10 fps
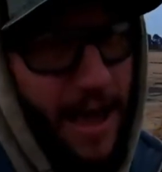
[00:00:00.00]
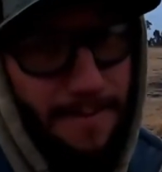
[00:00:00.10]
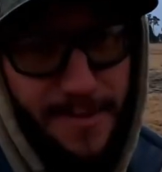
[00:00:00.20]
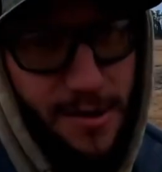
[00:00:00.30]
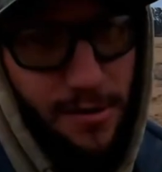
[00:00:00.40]
it
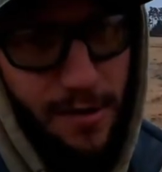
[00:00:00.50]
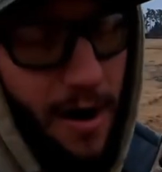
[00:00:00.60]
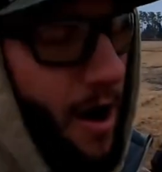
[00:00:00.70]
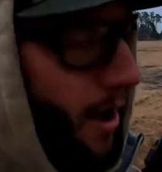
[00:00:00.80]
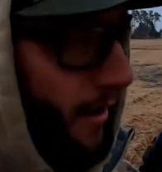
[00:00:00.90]
happens to
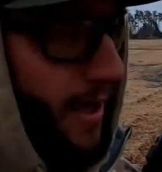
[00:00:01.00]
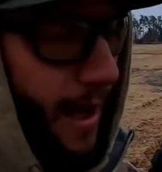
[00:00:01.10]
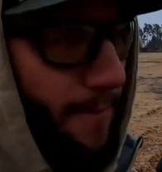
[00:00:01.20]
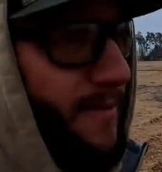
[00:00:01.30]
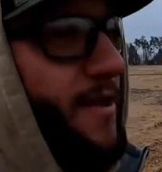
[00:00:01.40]
it
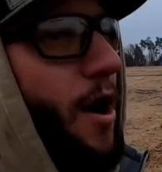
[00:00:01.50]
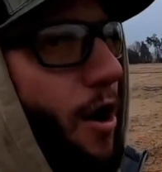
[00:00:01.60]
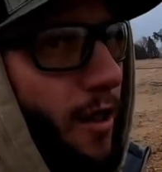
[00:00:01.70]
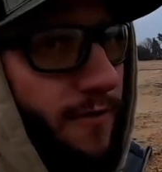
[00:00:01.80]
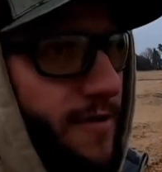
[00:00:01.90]
happens to
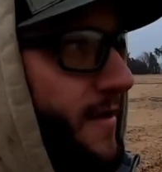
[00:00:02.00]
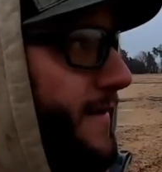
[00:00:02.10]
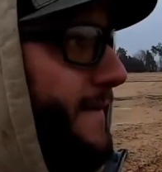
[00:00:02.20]
all of us.